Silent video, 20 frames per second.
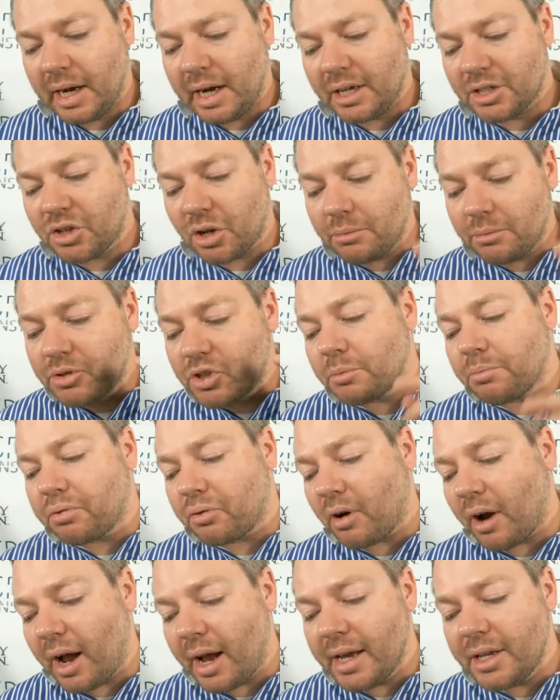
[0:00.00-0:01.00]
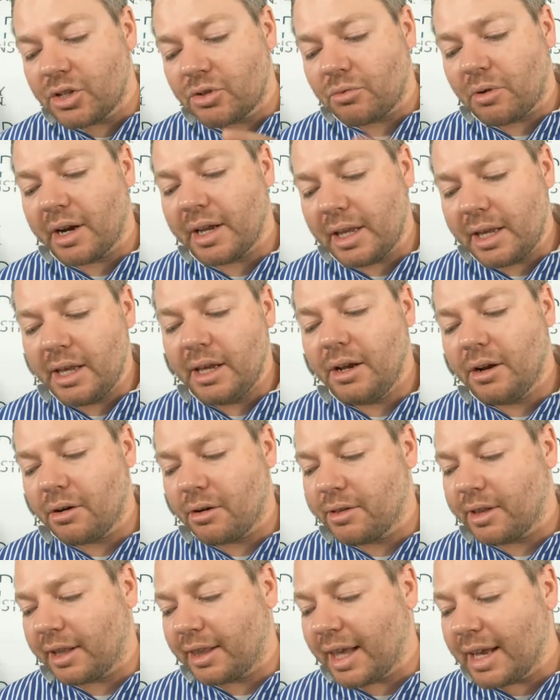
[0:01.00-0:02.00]
So I'm surprised right here
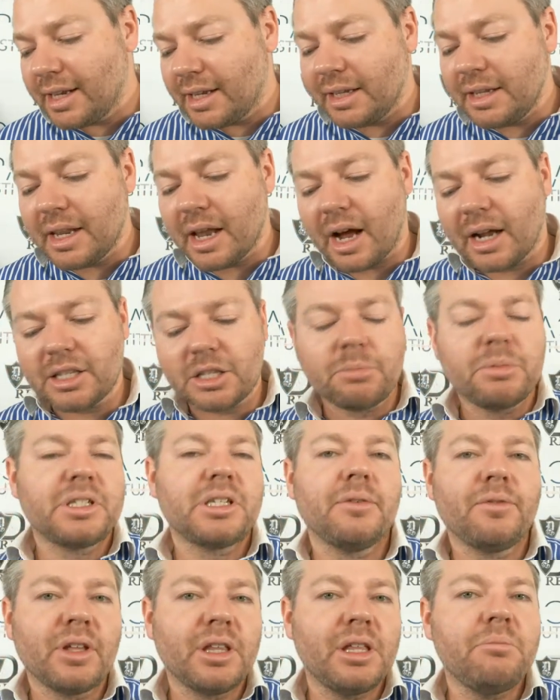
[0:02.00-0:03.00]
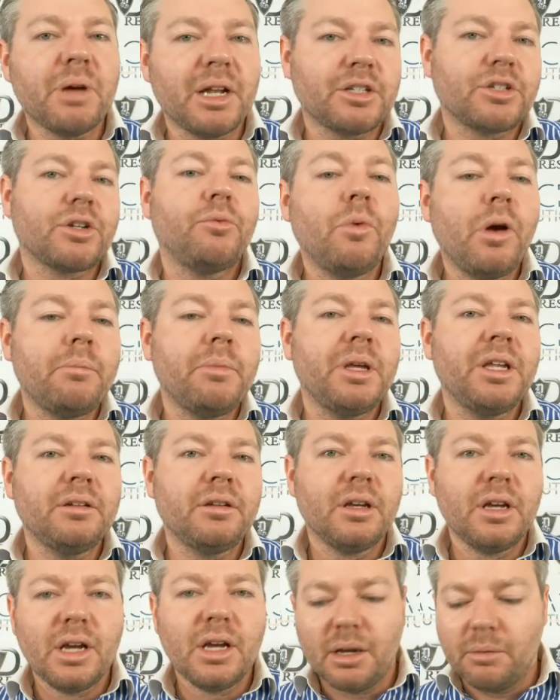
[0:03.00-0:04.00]
that they did not specifically mention women,
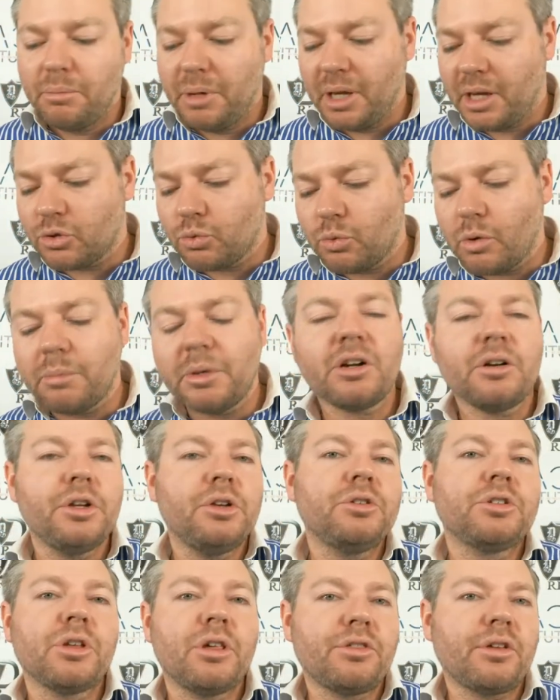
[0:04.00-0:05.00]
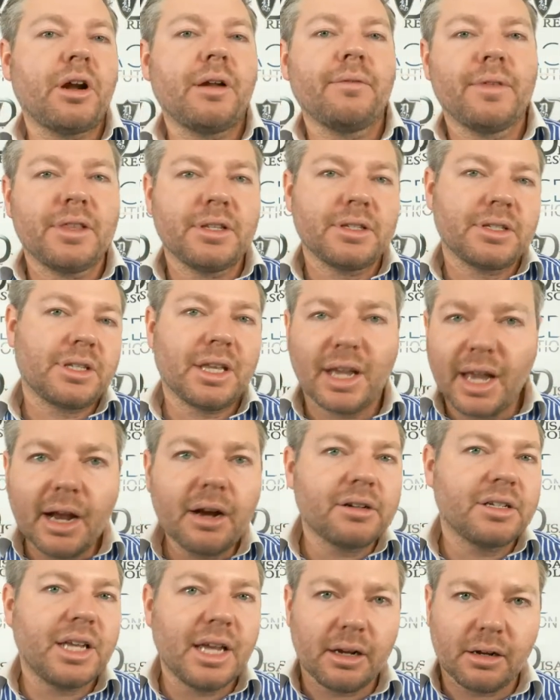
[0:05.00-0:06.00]
because women are usually thought of as the
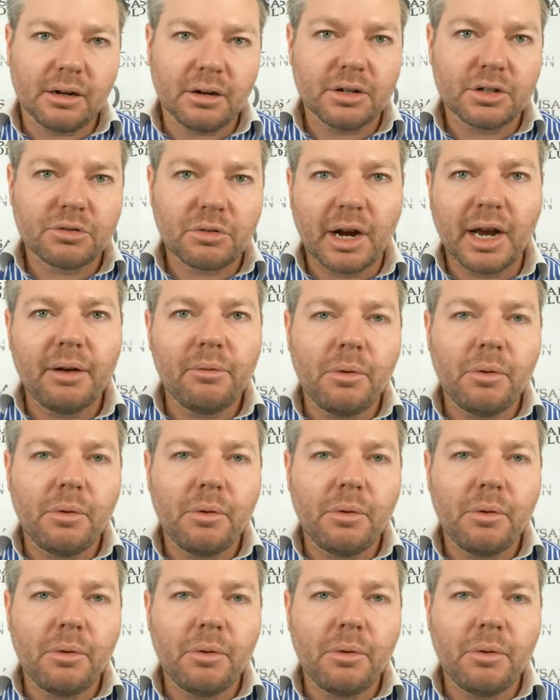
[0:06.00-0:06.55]
caretakers, right?